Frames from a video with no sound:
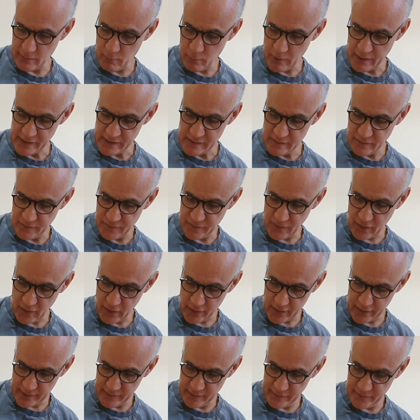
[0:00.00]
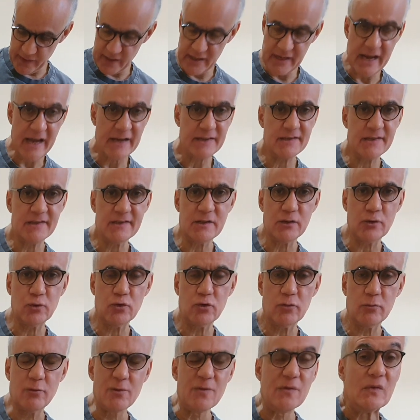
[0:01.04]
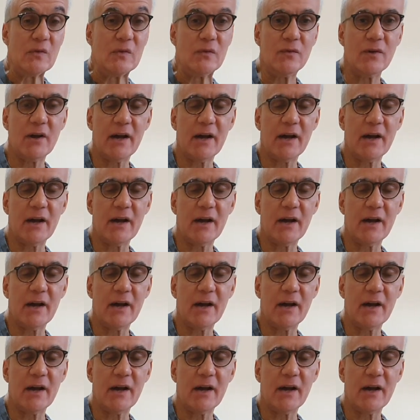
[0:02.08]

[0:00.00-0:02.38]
1 and 5, it acts as a normal